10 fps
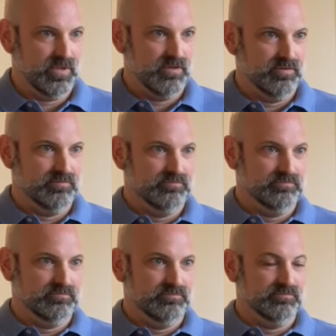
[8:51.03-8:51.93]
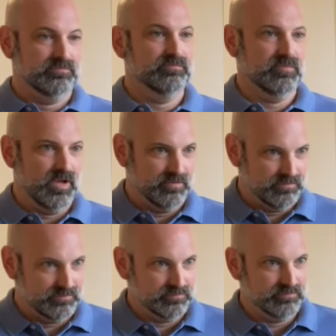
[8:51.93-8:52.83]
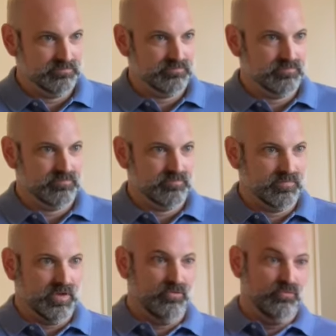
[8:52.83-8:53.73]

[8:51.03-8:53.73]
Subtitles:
mentioned, it just makes things a lot more easier.